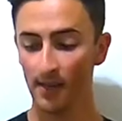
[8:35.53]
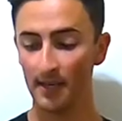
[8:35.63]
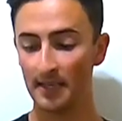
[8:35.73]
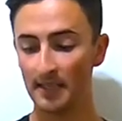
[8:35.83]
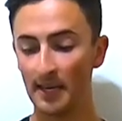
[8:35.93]

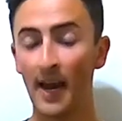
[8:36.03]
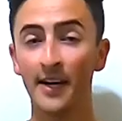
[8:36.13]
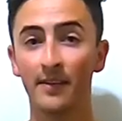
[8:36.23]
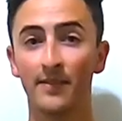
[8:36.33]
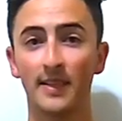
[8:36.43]
The
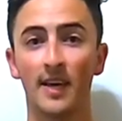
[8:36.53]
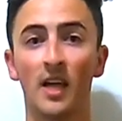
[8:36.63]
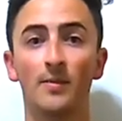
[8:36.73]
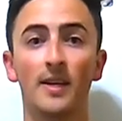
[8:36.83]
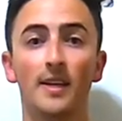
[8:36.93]
design of this
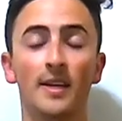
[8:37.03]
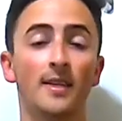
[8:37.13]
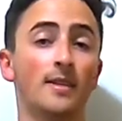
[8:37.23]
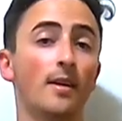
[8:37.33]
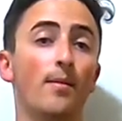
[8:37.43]
helmet
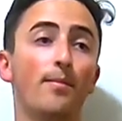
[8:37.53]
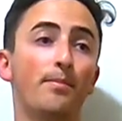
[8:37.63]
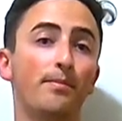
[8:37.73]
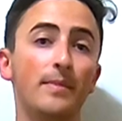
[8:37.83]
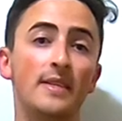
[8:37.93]
is
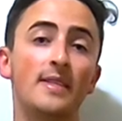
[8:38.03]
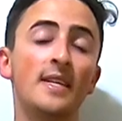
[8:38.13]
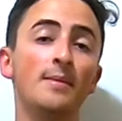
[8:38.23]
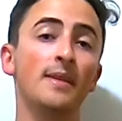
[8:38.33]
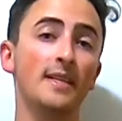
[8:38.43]

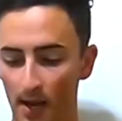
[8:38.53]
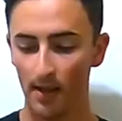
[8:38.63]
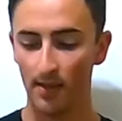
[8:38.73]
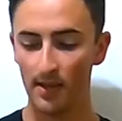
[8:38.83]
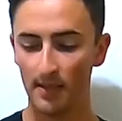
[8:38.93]
seamless.
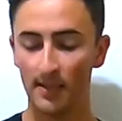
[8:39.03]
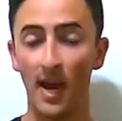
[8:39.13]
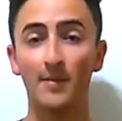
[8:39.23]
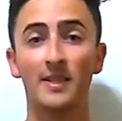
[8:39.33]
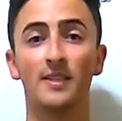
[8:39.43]
The
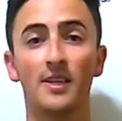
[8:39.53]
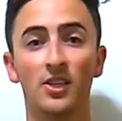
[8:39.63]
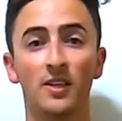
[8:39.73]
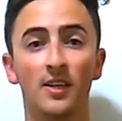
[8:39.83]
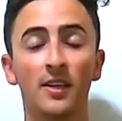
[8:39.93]
diamond
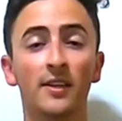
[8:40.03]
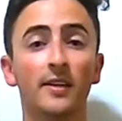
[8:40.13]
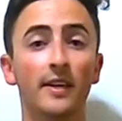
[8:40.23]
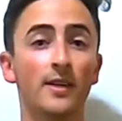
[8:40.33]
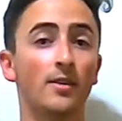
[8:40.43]
stitch
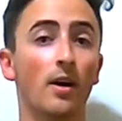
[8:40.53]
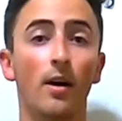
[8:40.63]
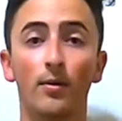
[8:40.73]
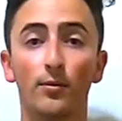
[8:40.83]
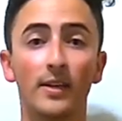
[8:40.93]
interior is
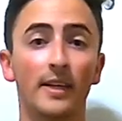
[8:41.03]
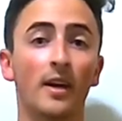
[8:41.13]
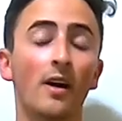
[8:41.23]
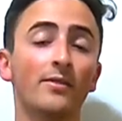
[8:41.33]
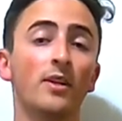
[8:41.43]
really
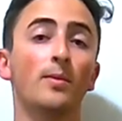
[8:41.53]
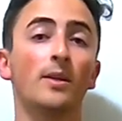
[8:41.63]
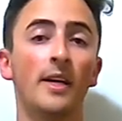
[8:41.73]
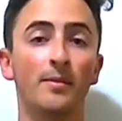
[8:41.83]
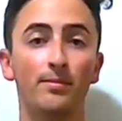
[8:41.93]

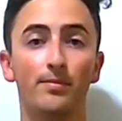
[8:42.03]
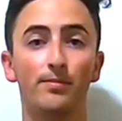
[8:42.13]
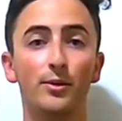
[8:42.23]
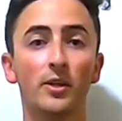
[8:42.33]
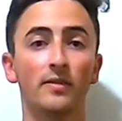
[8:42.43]
comfortable and
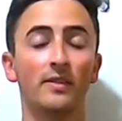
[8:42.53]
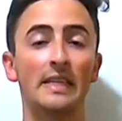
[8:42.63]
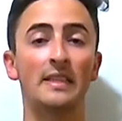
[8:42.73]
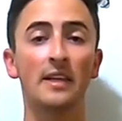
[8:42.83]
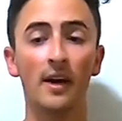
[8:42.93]

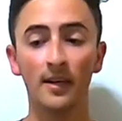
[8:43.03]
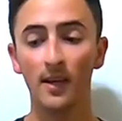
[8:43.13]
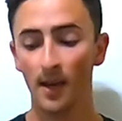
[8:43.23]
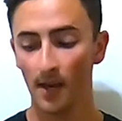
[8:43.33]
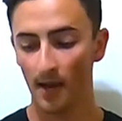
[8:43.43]
beautifully done.
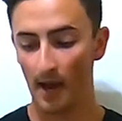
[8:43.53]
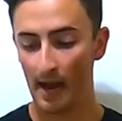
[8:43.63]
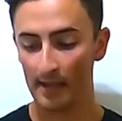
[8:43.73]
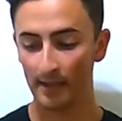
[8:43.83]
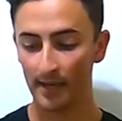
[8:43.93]

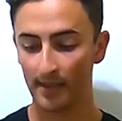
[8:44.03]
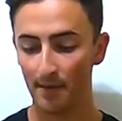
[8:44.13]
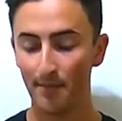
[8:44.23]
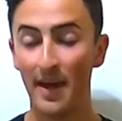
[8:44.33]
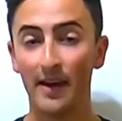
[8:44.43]
I like
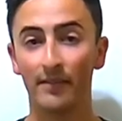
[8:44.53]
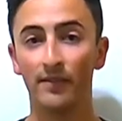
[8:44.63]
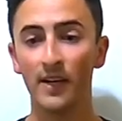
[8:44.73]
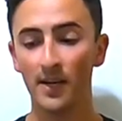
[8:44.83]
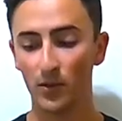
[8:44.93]
the matte
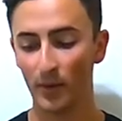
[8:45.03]
finish.